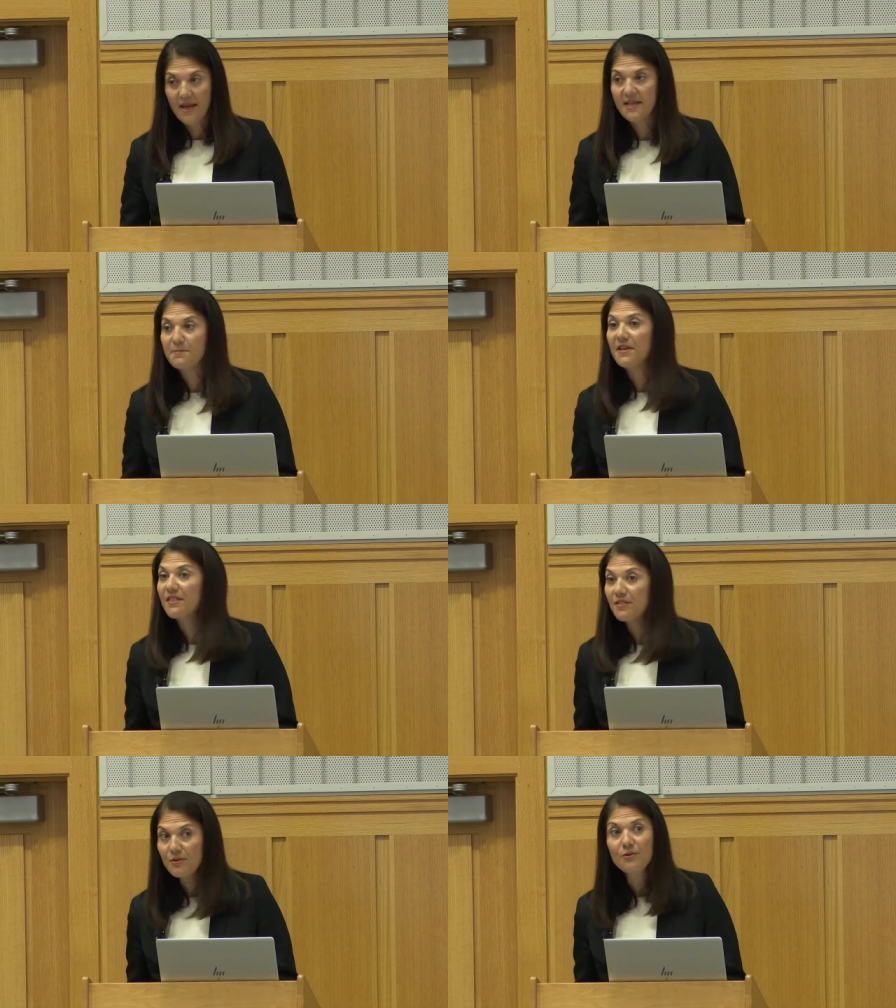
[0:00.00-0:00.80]
As my
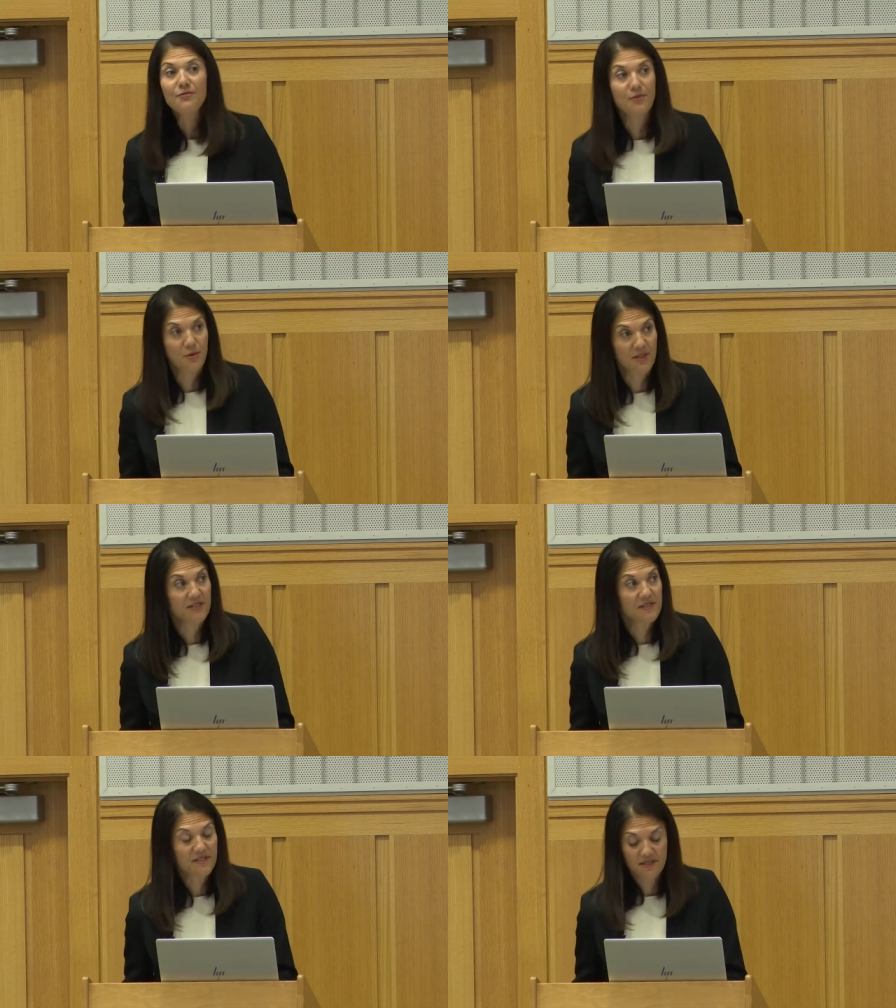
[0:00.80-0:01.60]
third
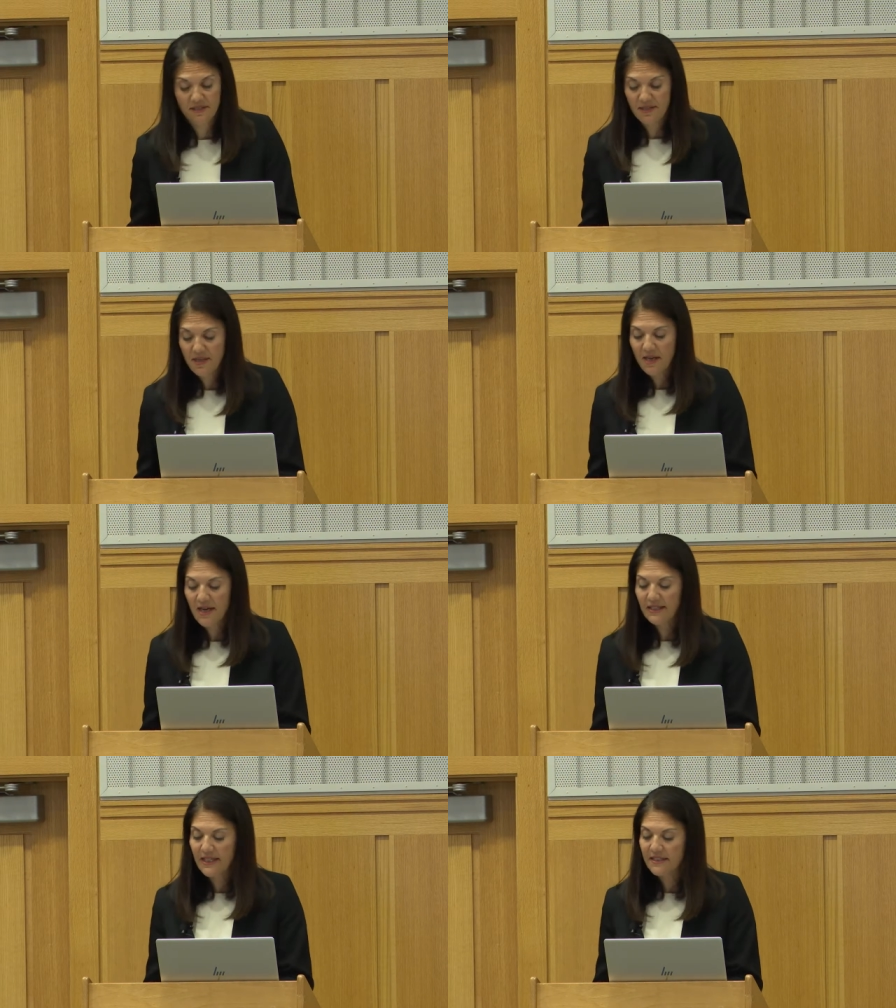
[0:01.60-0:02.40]
focus,
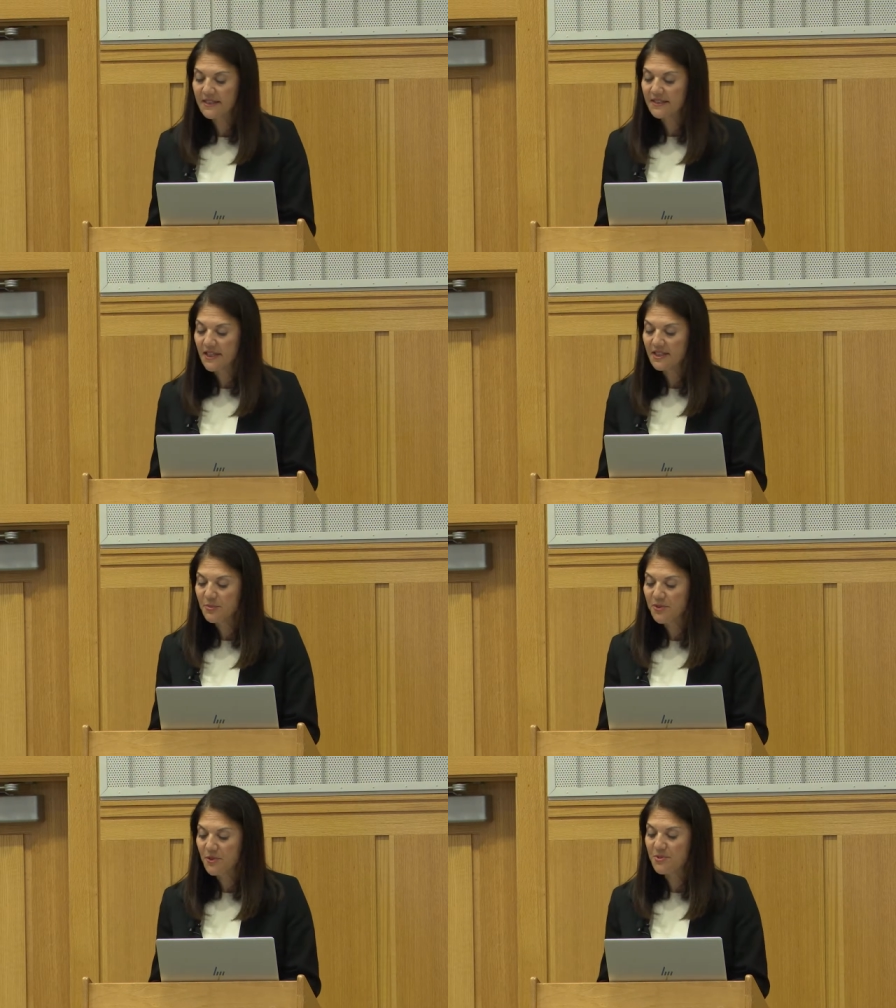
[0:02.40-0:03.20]
I'd like to discuss
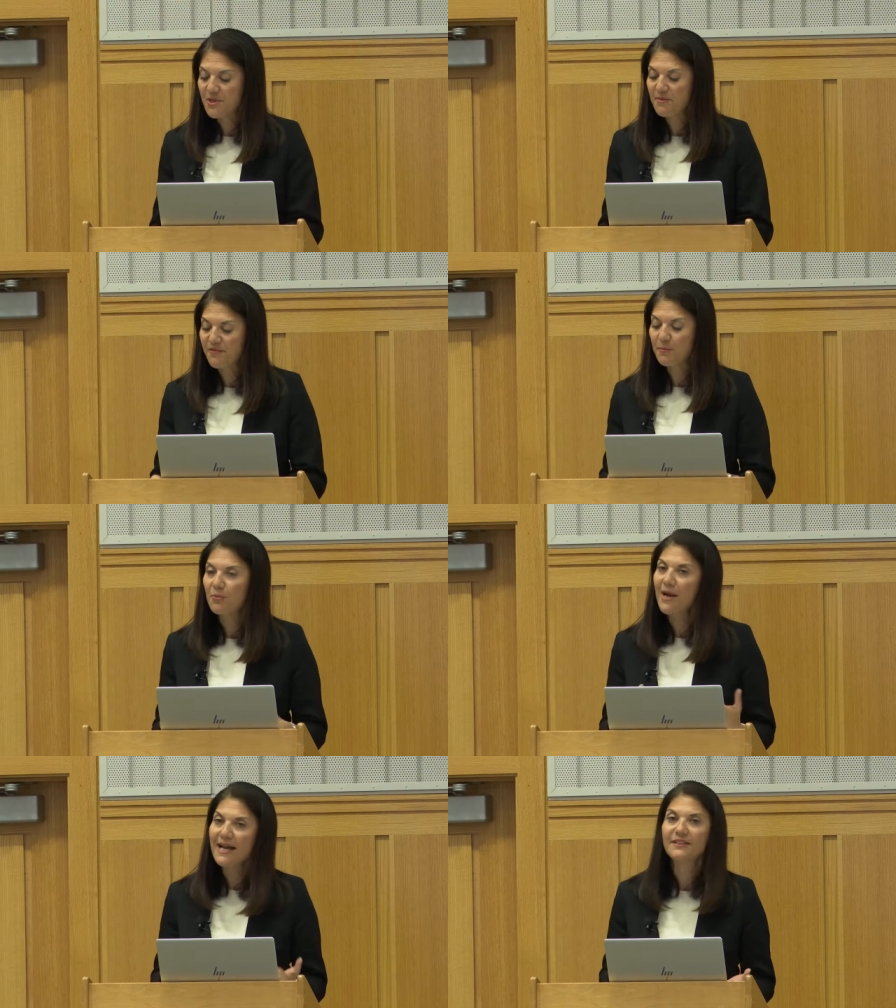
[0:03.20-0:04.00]
with you some of the
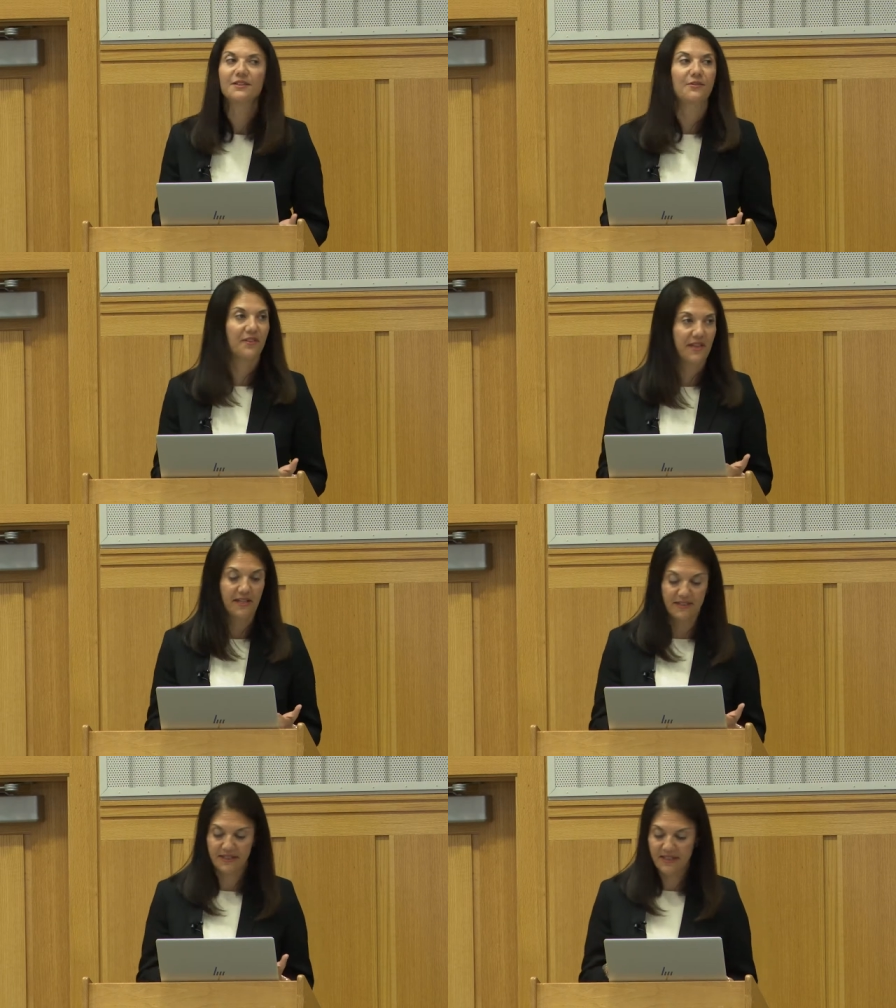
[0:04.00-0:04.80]
practical
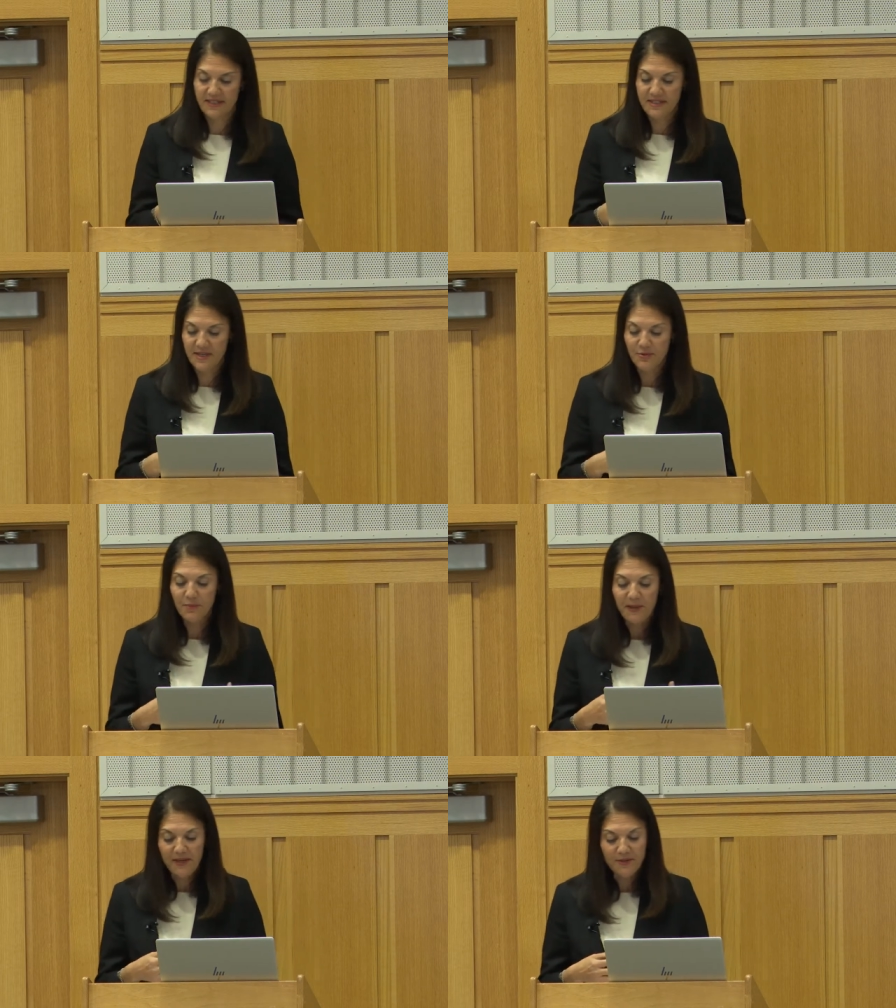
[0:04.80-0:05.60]
things that central
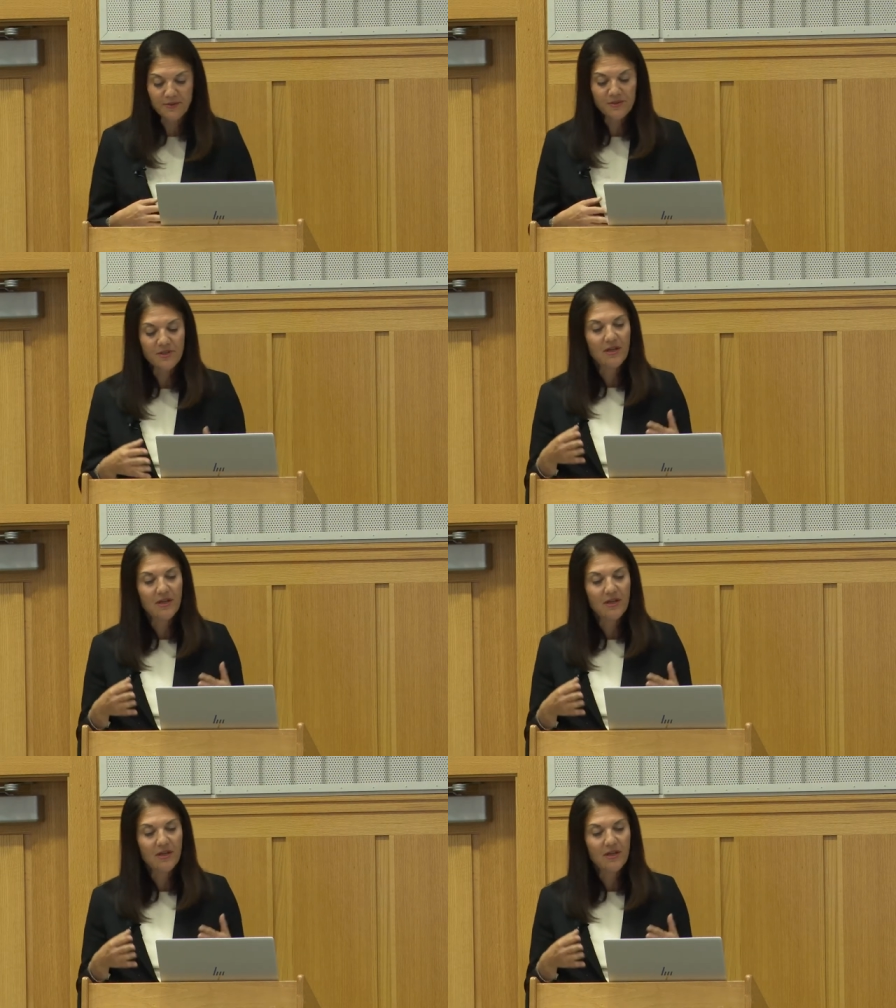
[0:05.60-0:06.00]
bankers,